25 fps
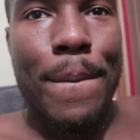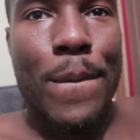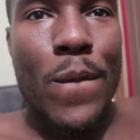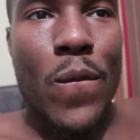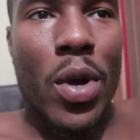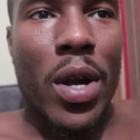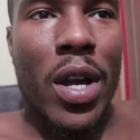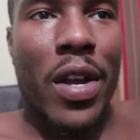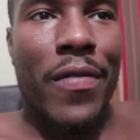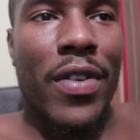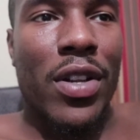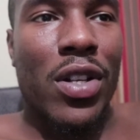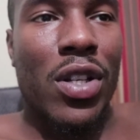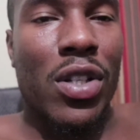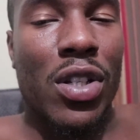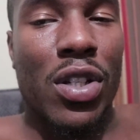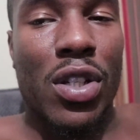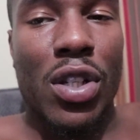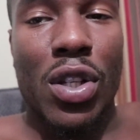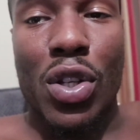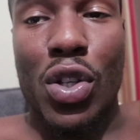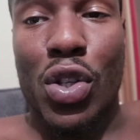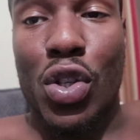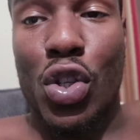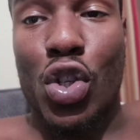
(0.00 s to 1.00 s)
Right, if I just
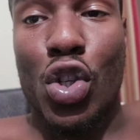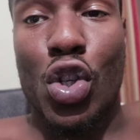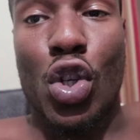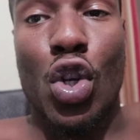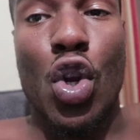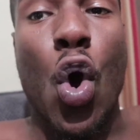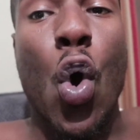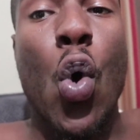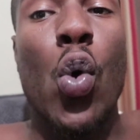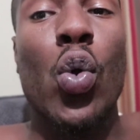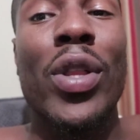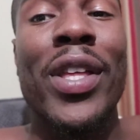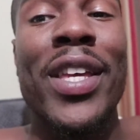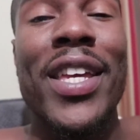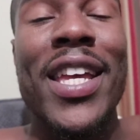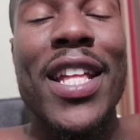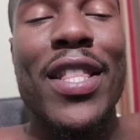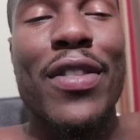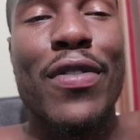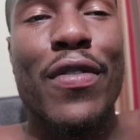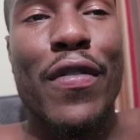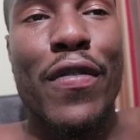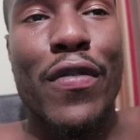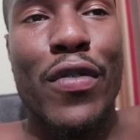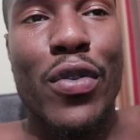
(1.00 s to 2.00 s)
slowly
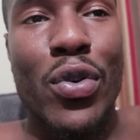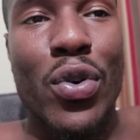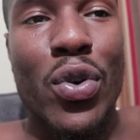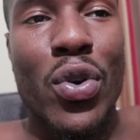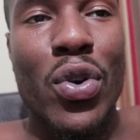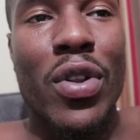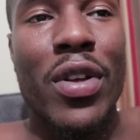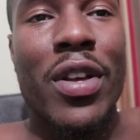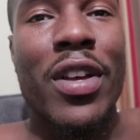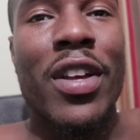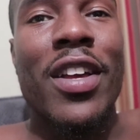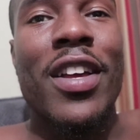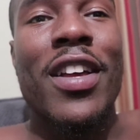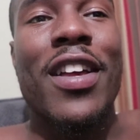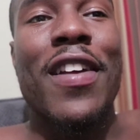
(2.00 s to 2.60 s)
eat the food,